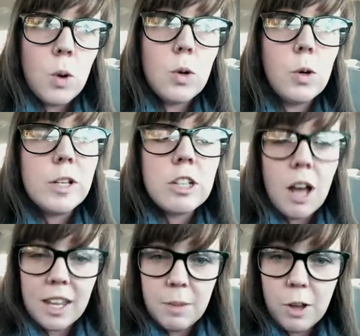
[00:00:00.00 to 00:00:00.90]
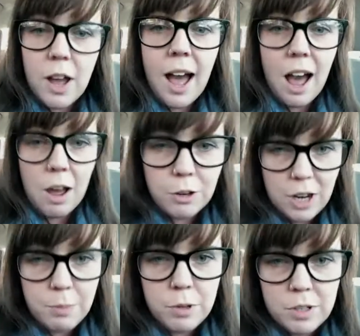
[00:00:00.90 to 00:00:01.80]
Ooh, talking about how
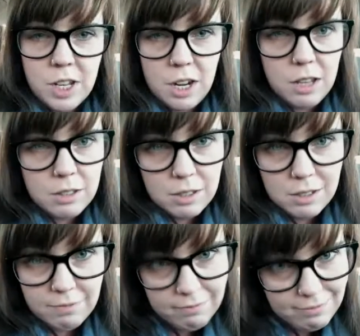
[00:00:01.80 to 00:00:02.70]
great poutine is.